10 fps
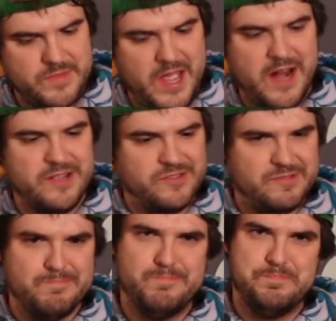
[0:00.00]
That
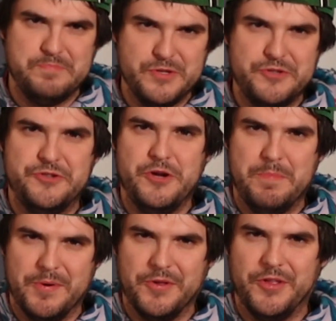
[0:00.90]
is
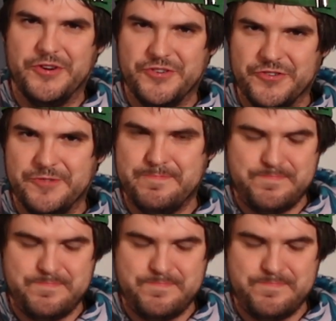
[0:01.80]
super delicious.